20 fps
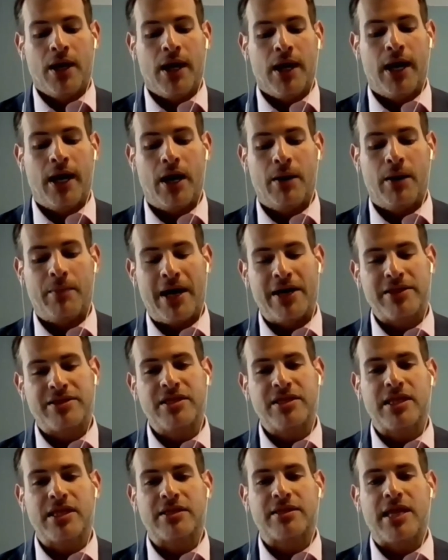I
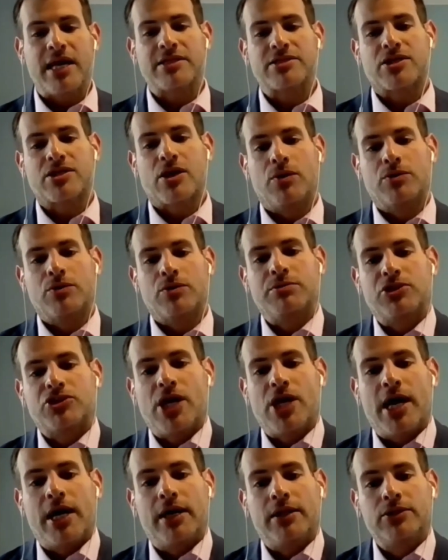think that that's going to be
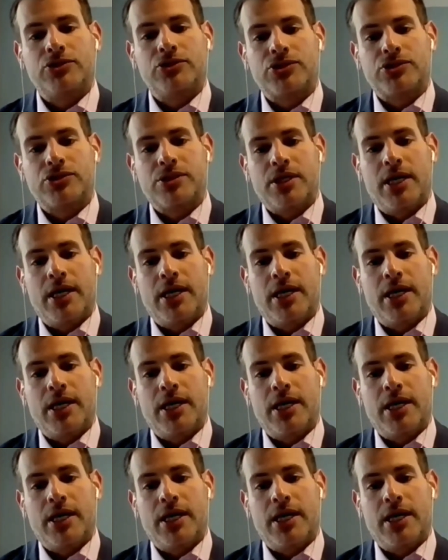challenged.